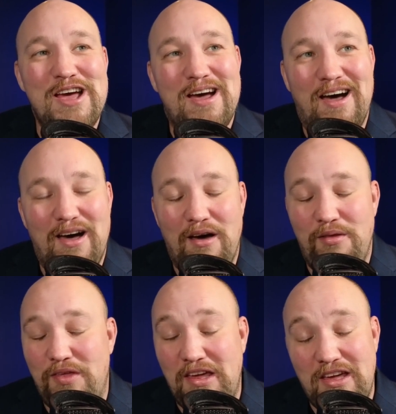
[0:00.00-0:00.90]
uh,
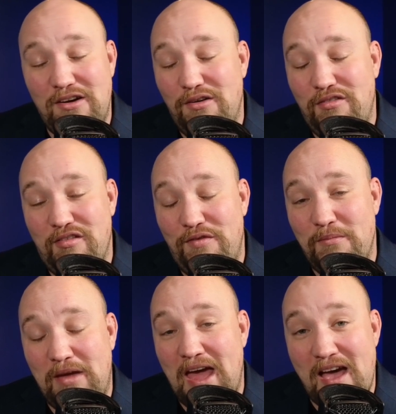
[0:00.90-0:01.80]
the years of
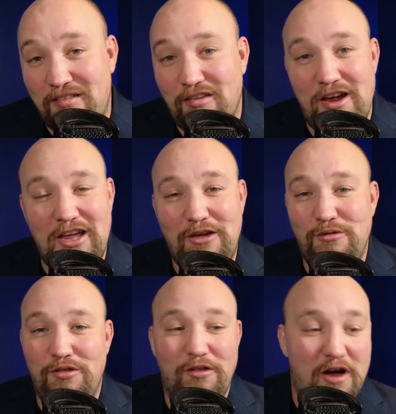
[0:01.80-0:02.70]
him gaslighting
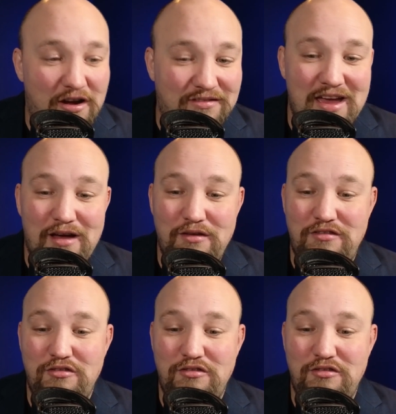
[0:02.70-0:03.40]
you, the lockdowns.